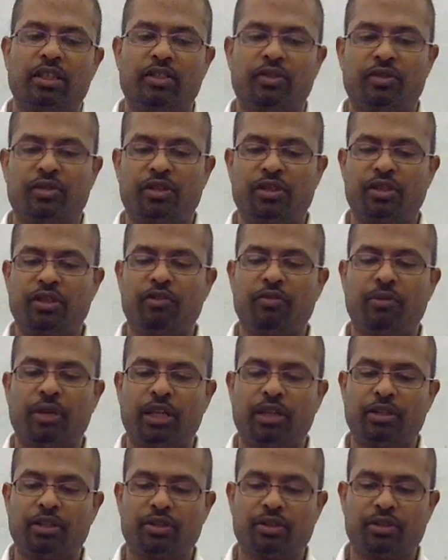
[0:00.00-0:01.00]
is received
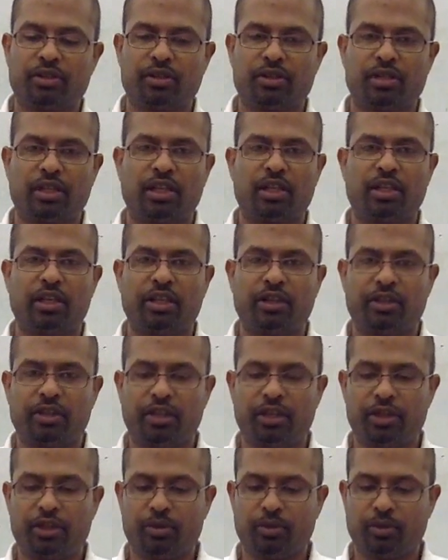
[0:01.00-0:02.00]
by this satellite
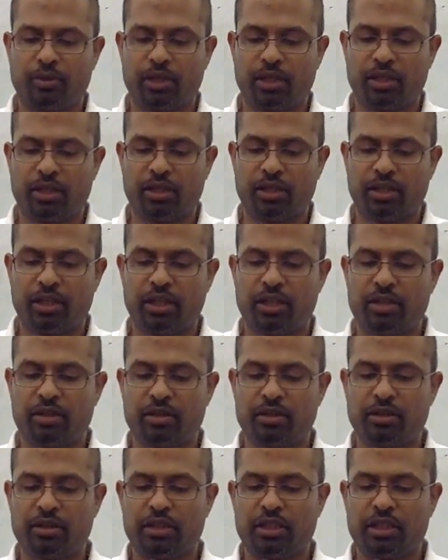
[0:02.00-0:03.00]
radio, and
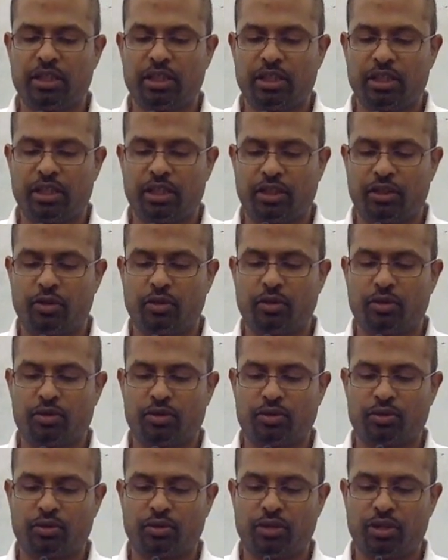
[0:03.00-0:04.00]
then it
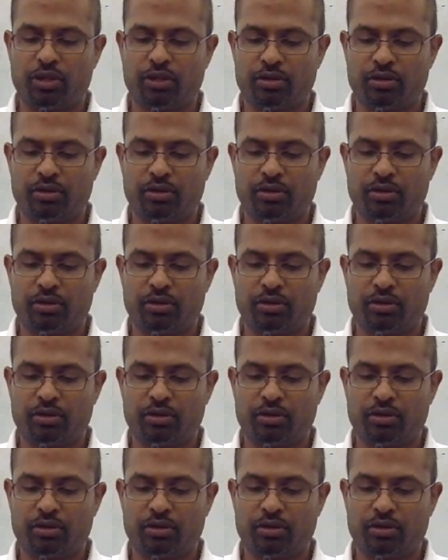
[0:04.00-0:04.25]
goes to the